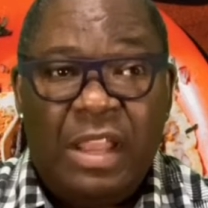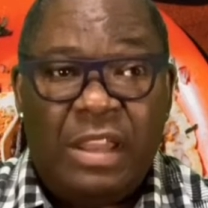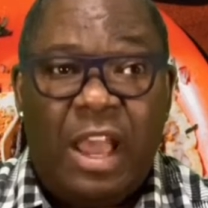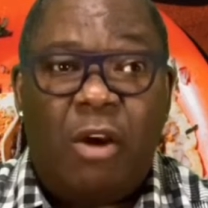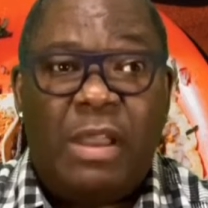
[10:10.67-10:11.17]

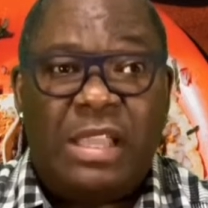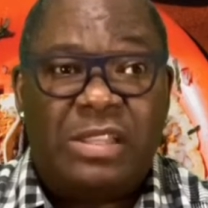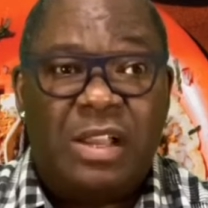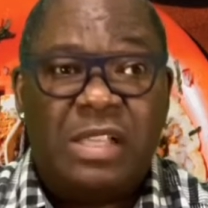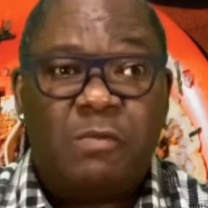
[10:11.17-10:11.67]
Now, it
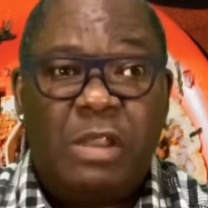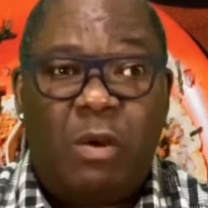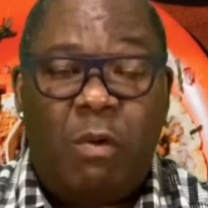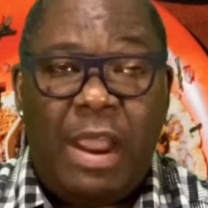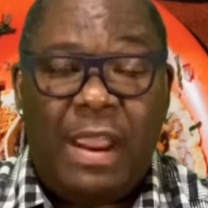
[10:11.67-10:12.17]
does
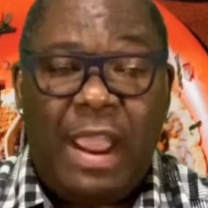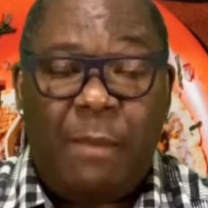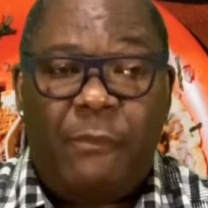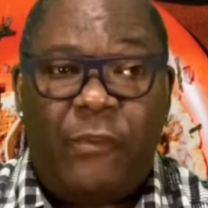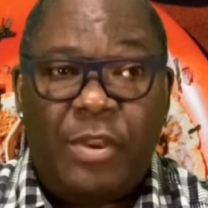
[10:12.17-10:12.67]

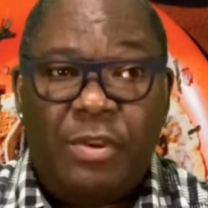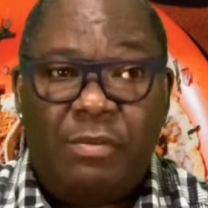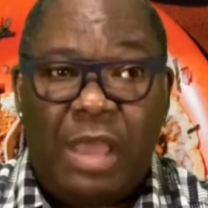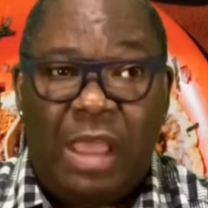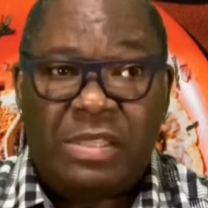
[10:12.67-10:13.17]
require for
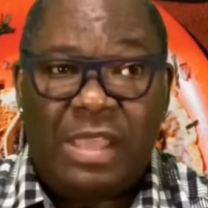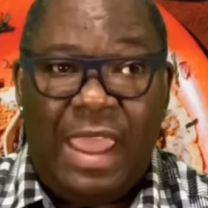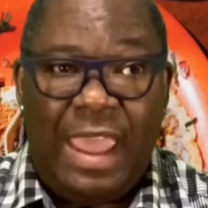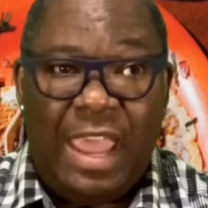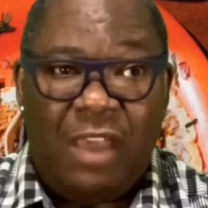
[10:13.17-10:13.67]
you to
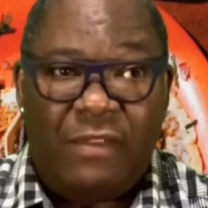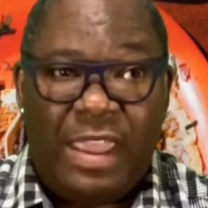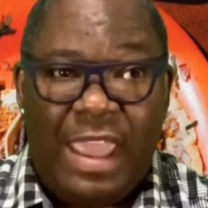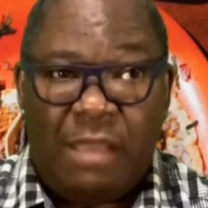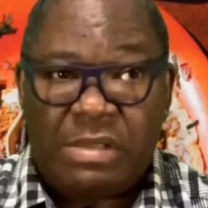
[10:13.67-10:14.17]
have an
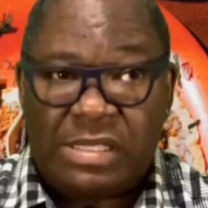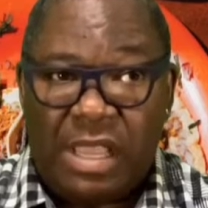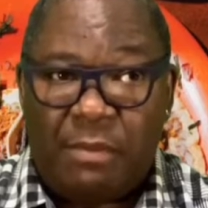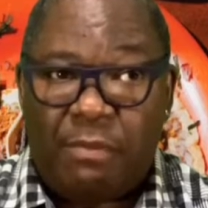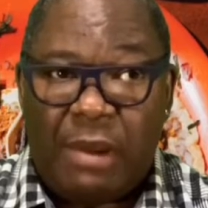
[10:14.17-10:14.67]

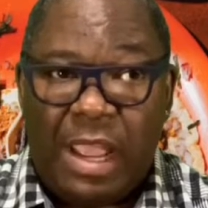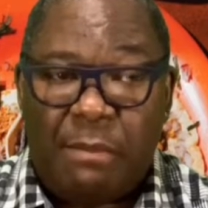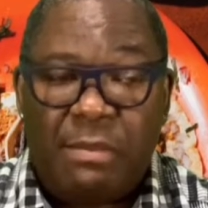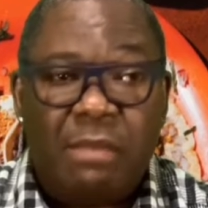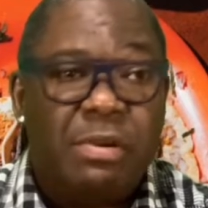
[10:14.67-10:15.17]
Amazon
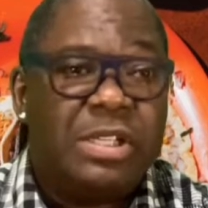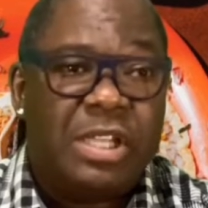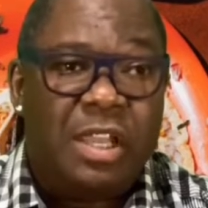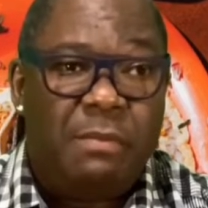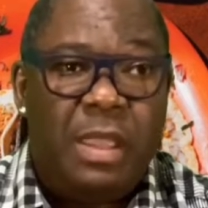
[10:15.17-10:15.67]
Prime
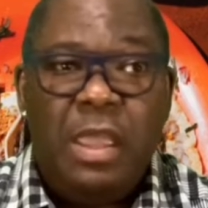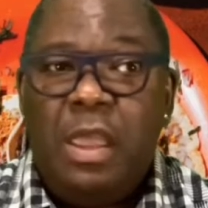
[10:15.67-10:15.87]
membership,